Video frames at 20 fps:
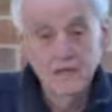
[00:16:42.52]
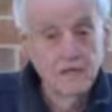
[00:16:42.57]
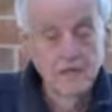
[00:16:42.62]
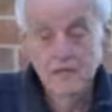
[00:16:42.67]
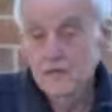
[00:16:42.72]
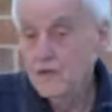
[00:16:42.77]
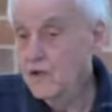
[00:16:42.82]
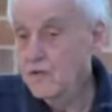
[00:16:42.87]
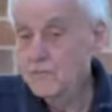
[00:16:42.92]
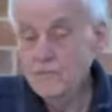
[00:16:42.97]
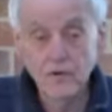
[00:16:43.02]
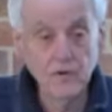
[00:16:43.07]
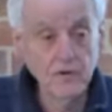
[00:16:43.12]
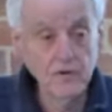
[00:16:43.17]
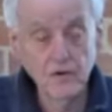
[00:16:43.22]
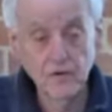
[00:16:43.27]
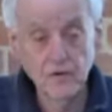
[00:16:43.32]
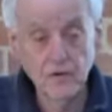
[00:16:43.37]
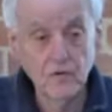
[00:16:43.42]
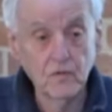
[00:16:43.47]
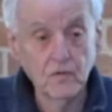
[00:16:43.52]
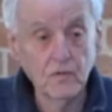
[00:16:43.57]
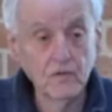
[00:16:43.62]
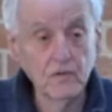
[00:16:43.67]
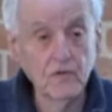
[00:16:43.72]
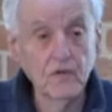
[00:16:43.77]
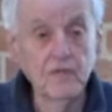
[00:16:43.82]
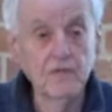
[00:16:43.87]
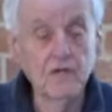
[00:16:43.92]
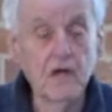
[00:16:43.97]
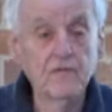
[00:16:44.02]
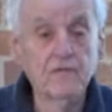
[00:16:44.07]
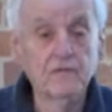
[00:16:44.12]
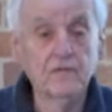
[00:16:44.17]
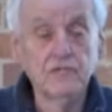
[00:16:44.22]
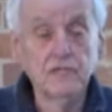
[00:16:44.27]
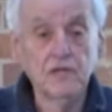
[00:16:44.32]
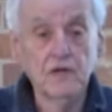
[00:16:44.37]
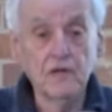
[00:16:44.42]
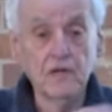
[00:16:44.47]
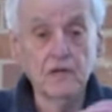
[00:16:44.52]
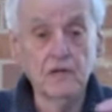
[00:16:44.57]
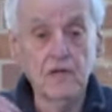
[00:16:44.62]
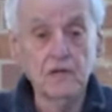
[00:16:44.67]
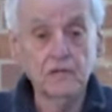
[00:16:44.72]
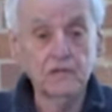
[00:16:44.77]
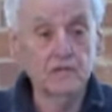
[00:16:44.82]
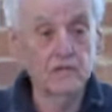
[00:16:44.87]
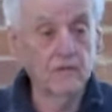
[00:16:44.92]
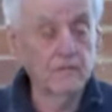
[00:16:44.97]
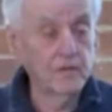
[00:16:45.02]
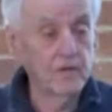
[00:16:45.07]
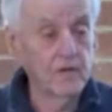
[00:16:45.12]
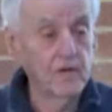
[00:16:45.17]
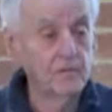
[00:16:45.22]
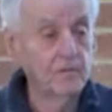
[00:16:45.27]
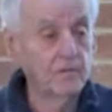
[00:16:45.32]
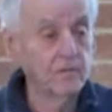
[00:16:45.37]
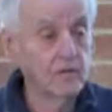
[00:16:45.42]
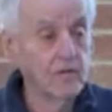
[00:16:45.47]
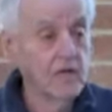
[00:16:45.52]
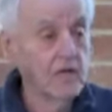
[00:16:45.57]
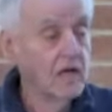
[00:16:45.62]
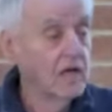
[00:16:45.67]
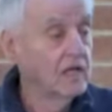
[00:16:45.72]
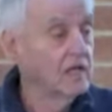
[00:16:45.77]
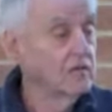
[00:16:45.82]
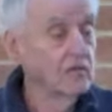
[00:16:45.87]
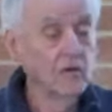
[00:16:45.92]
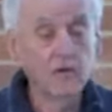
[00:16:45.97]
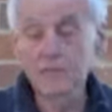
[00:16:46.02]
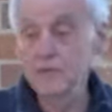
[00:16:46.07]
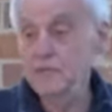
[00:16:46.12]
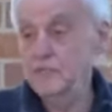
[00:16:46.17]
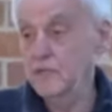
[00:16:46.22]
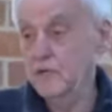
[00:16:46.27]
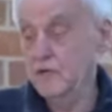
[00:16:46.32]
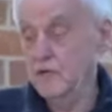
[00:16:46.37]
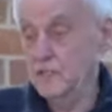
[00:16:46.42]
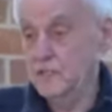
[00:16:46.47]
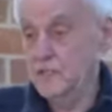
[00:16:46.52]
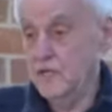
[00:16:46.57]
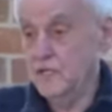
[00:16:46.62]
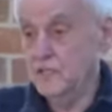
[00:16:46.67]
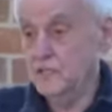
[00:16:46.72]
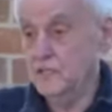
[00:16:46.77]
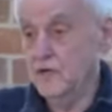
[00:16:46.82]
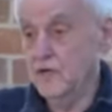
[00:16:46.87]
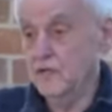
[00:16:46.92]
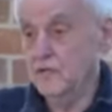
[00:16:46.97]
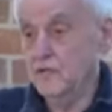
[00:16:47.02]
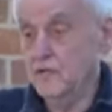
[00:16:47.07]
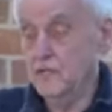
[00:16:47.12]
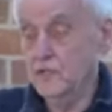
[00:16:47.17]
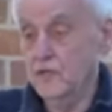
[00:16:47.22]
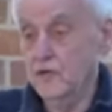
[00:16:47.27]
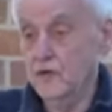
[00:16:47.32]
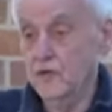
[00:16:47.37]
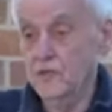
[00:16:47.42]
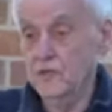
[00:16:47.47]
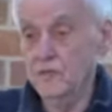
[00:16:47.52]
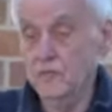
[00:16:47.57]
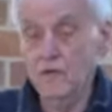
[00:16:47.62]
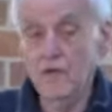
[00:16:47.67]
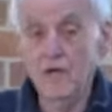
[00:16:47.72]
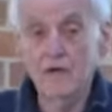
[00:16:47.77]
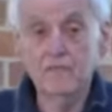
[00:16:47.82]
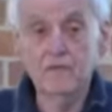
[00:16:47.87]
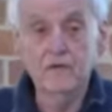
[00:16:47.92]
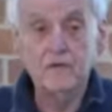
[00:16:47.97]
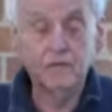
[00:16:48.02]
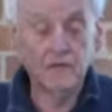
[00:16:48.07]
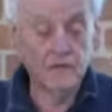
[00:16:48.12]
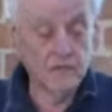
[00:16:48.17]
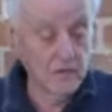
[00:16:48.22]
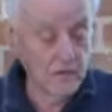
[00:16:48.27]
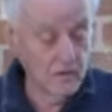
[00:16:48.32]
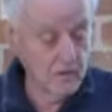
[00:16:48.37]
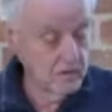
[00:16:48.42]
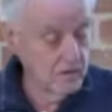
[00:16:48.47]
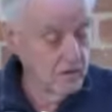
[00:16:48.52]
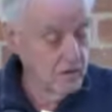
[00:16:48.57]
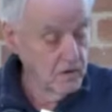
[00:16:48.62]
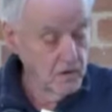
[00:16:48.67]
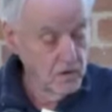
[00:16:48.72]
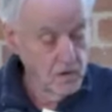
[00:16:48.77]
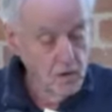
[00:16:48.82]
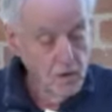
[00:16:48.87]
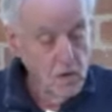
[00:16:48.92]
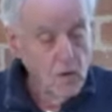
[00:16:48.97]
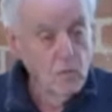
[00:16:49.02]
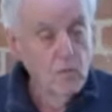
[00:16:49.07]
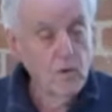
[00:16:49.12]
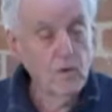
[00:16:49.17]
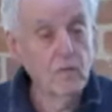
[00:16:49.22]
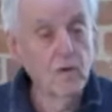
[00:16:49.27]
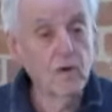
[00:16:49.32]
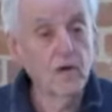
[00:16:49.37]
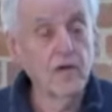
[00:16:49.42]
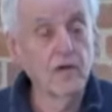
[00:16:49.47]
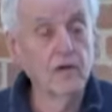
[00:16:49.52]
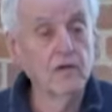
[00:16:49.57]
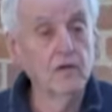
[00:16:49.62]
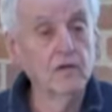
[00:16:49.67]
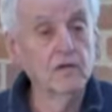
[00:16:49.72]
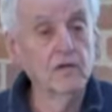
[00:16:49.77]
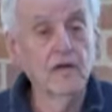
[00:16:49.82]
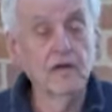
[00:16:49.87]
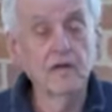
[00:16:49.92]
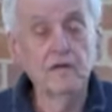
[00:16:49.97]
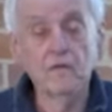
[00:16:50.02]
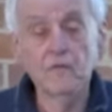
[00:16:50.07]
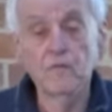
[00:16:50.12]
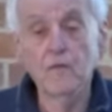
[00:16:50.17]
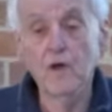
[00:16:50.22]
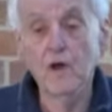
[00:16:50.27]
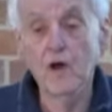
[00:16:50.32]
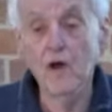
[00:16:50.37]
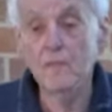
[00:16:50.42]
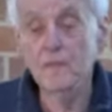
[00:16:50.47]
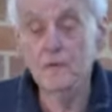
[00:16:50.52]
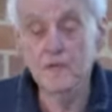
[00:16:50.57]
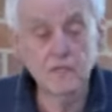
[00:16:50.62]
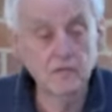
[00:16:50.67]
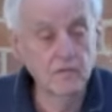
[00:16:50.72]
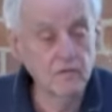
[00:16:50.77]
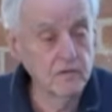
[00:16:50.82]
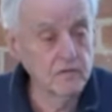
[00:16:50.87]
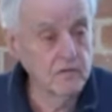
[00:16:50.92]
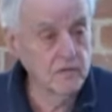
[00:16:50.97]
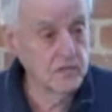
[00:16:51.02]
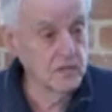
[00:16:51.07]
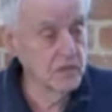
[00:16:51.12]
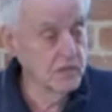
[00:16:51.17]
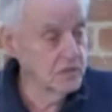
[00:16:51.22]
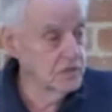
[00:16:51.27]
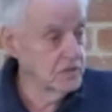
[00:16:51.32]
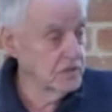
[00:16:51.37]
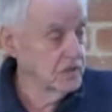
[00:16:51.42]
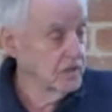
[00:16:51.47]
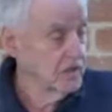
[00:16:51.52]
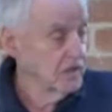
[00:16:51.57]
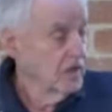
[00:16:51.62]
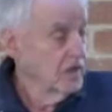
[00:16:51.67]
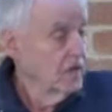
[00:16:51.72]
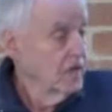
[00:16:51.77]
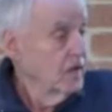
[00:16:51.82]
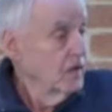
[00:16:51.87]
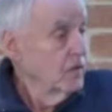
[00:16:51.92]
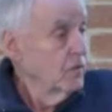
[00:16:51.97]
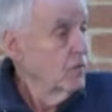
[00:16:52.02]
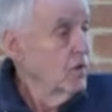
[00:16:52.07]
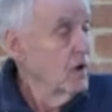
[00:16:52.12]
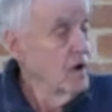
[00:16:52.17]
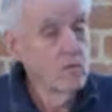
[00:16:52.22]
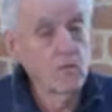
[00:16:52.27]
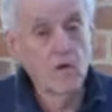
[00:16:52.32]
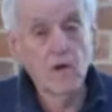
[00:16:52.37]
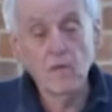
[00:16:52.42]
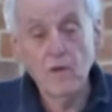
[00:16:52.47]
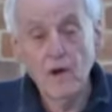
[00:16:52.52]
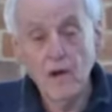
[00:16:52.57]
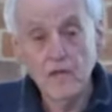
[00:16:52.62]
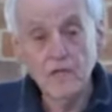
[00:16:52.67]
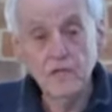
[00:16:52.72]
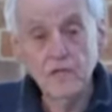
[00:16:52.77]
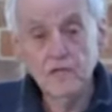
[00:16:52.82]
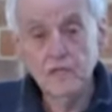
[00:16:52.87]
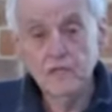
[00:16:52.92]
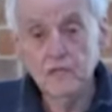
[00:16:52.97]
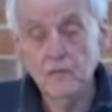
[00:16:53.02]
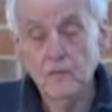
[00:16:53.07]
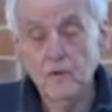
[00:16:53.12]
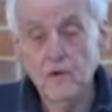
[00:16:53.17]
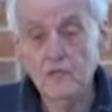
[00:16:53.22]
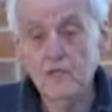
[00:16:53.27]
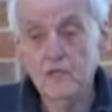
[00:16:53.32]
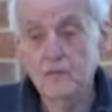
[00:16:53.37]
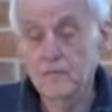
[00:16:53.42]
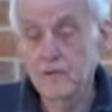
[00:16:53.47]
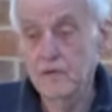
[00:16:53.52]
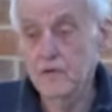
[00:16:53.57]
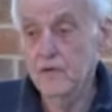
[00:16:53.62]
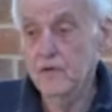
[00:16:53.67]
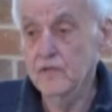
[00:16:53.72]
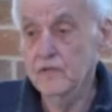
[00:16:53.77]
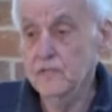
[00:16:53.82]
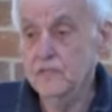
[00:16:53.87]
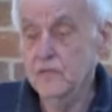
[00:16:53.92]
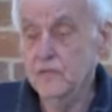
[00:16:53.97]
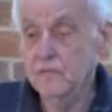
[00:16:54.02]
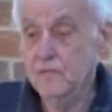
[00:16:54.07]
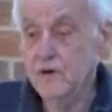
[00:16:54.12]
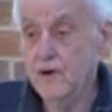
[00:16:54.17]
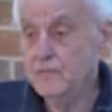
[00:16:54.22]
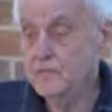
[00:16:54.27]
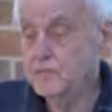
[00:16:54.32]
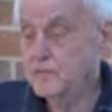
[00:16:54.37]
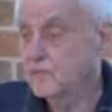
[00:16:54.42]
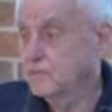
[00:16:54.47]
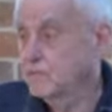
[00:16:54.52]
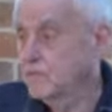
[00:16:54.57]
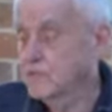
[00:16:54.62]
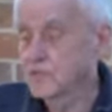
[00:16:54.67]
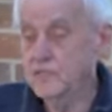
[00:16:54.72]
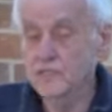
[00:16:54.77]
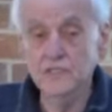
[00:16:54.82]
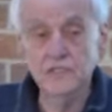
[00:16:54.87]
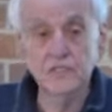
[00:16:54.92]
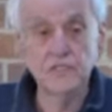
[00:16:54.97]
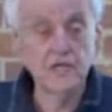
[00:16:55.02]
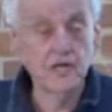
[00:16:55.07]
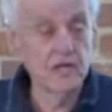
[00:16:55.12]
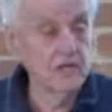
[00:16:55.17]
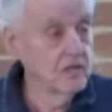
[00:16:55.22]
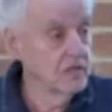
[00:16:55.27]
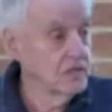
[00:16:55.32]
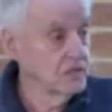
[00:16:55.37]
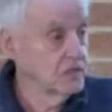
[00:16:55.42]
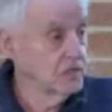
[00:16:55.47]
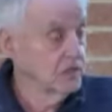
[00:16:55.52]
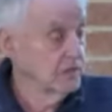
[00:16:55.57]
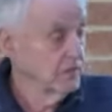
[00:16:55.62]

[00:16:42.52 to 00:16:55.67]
No point at all. We need to have a sign out to the people. And there will be signs outside the church and we have to give a sign. We're working on that. We're hoping to introduce, while we're waiting, in the waiting period, perhaps some mission studies